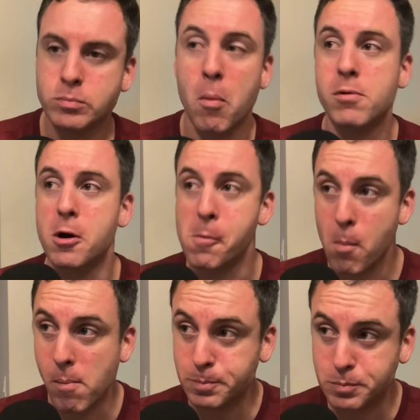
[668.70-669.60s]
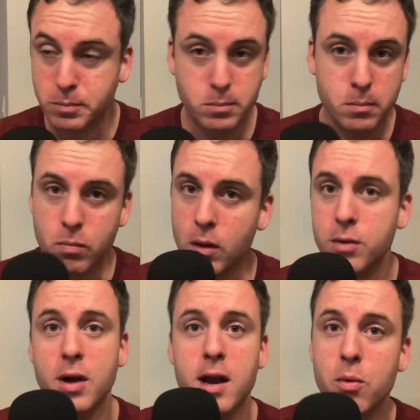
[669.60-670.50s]
So,
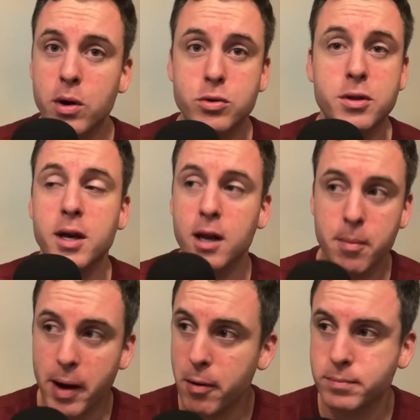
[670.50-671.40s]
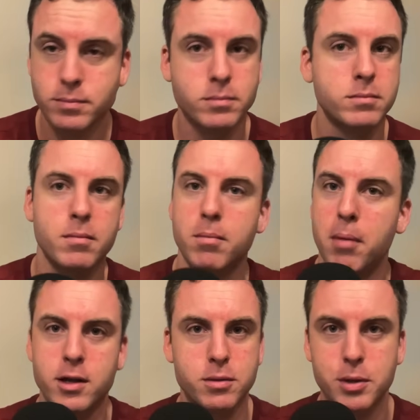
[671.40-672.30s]
to anyone who's thinking about
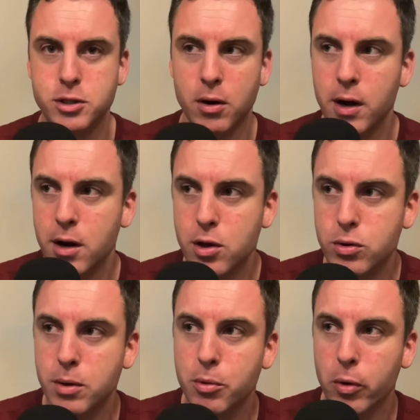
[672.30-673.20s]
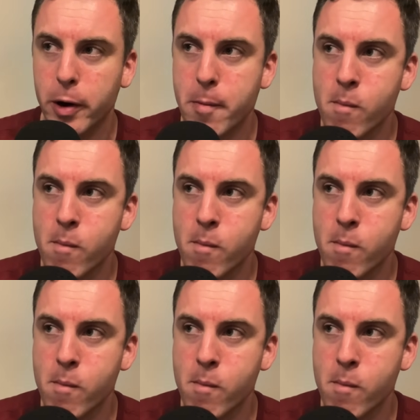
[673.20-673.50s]
possibly starting a YouTube career,